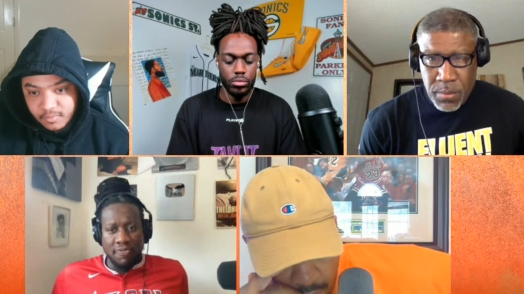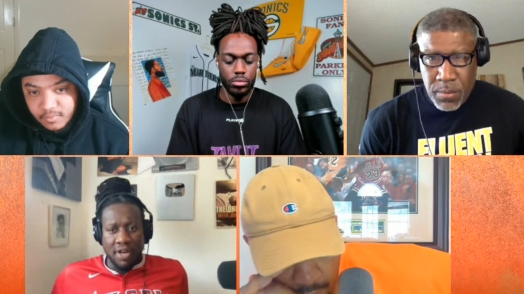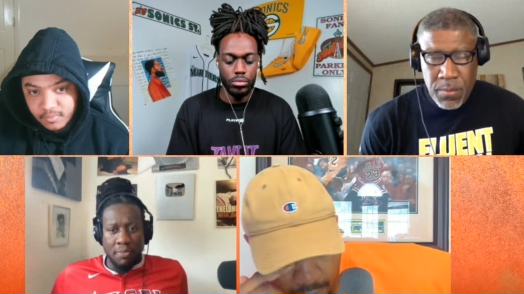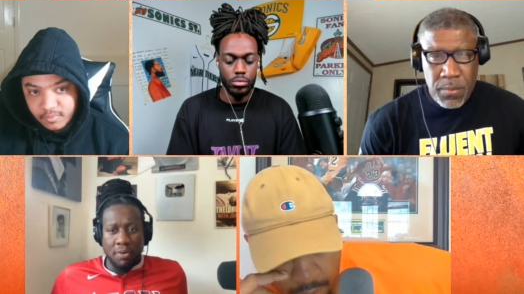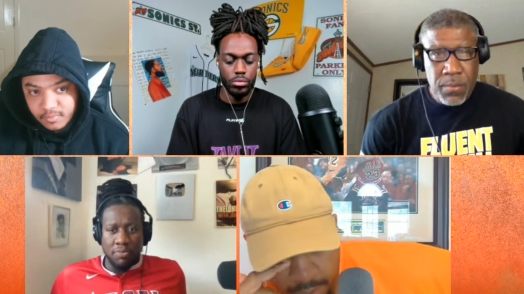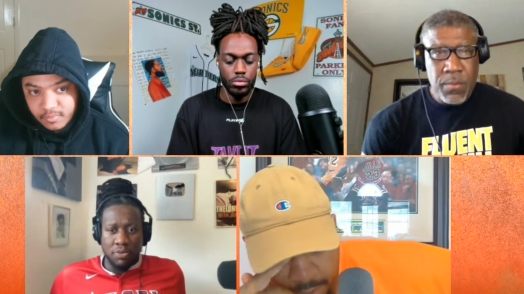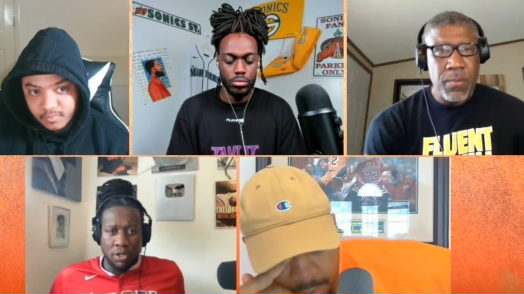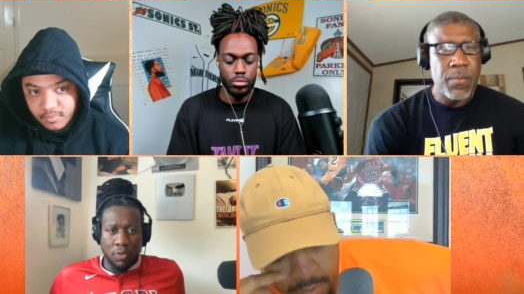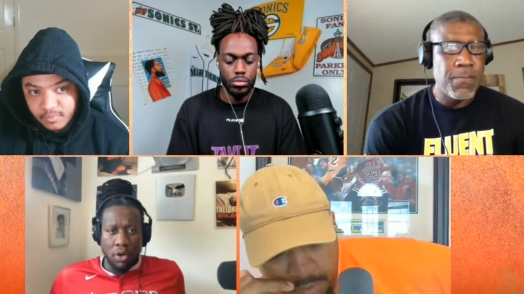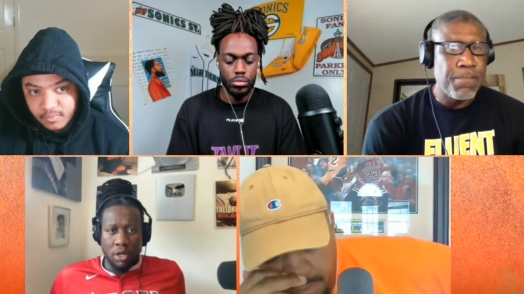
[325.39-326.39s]
Speaker 1: fine with you
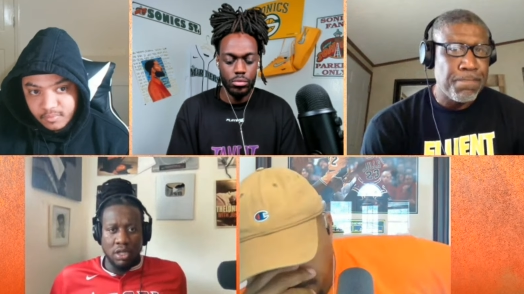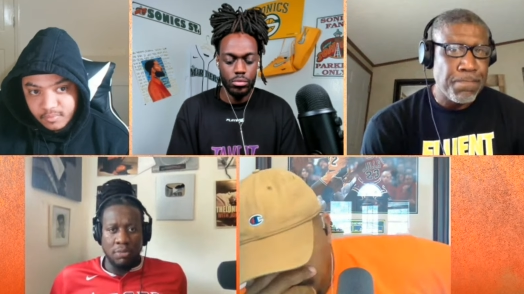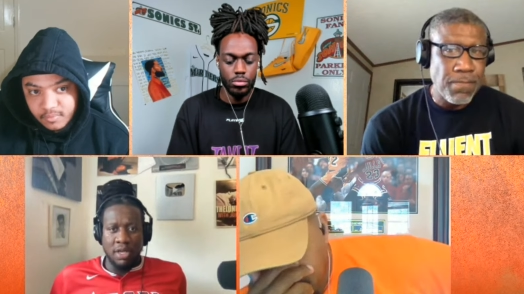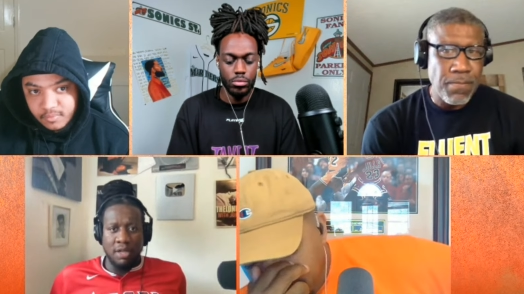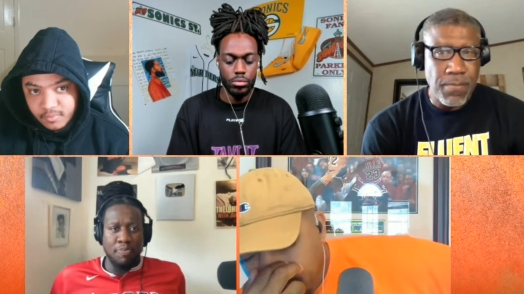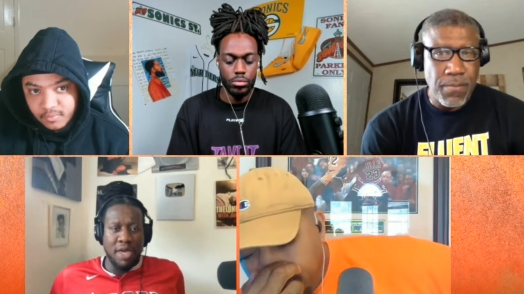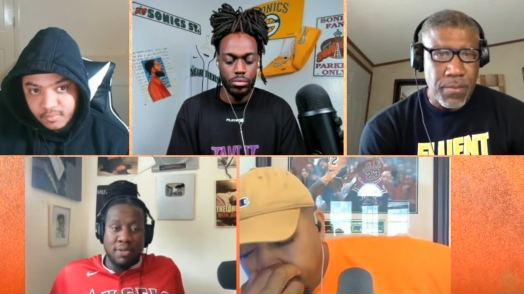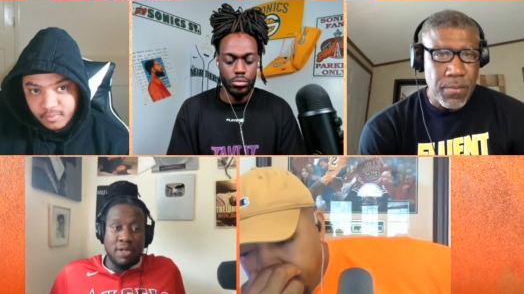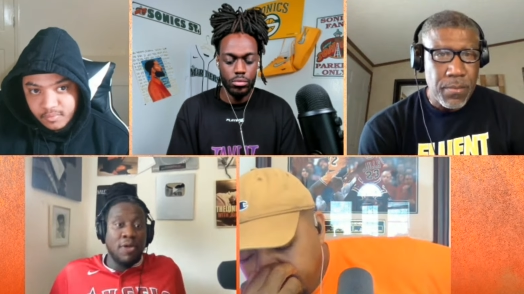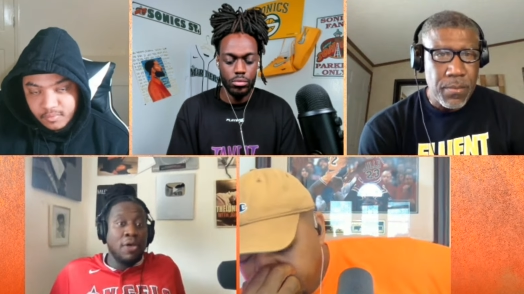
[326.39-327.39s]
know walking him in,
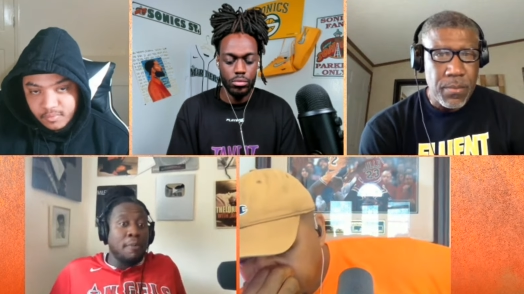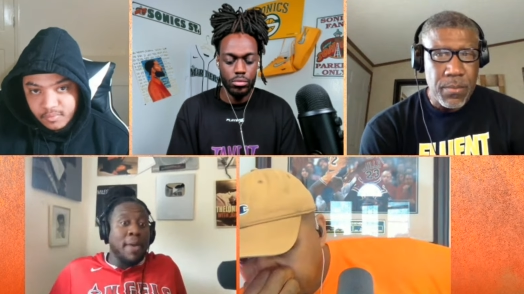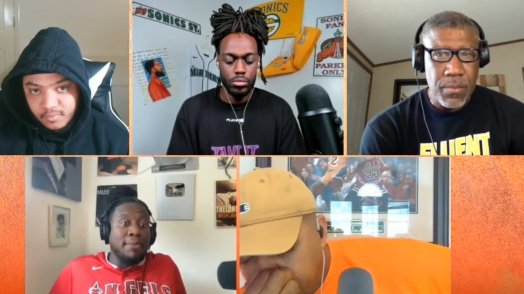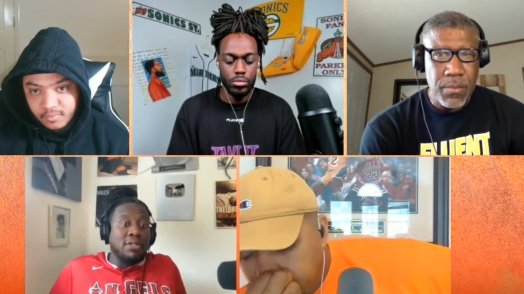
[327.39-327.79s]
maybe maybe